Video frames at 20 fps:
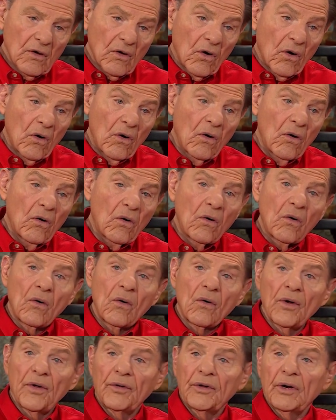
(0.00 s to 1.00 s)

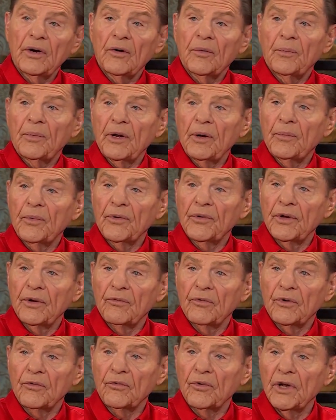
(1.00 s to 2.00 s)
and there are people that
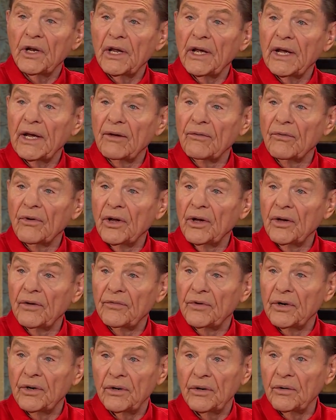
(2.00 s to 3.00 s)
would really have
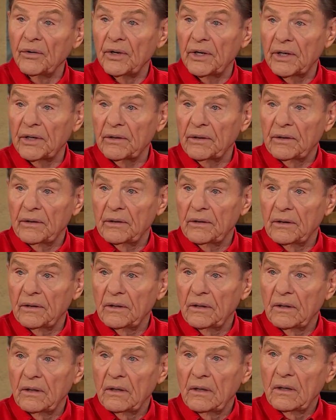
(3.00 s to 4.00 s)
loved to do it.
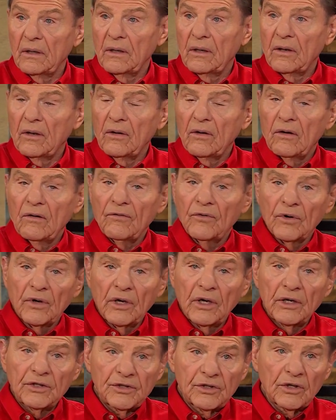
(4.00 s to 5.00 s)
Mm. For
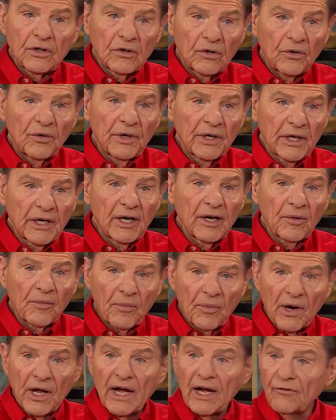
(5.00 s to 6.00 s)
us to go in and
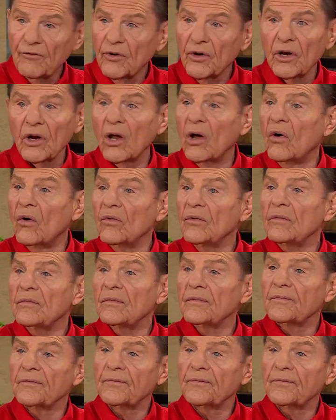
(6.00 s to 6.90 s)
apply for a loan,